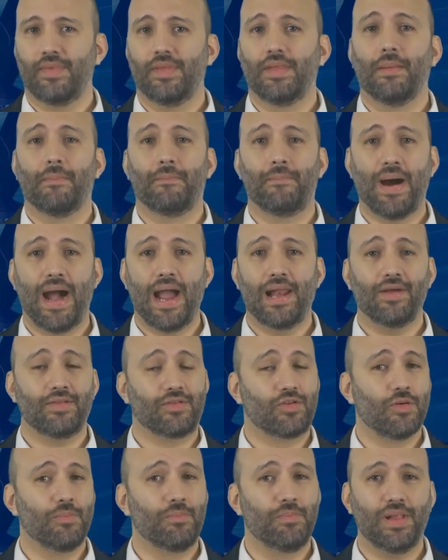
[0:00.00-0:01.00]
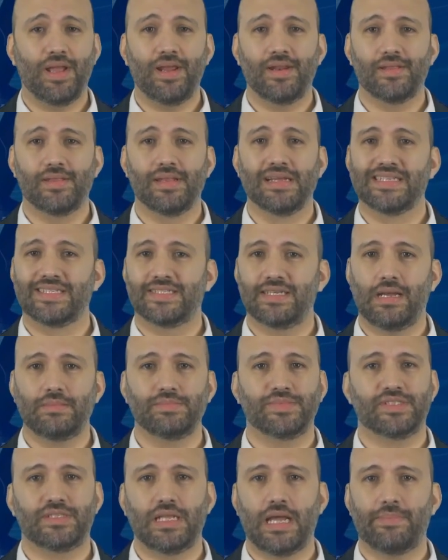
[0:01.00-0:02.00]
the pilot completed the same
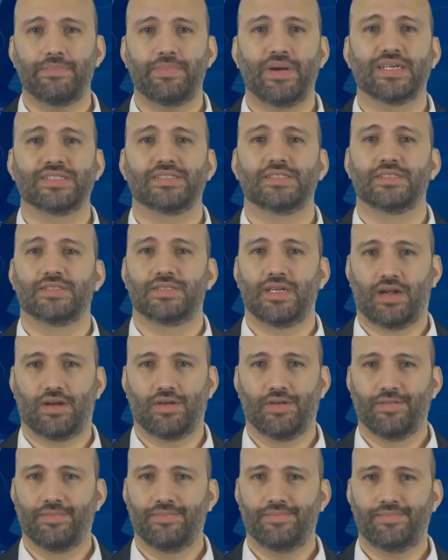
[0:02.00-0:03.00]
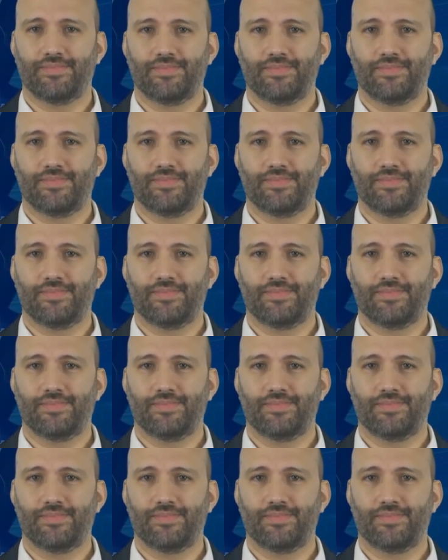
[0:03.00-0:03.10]
step as the second,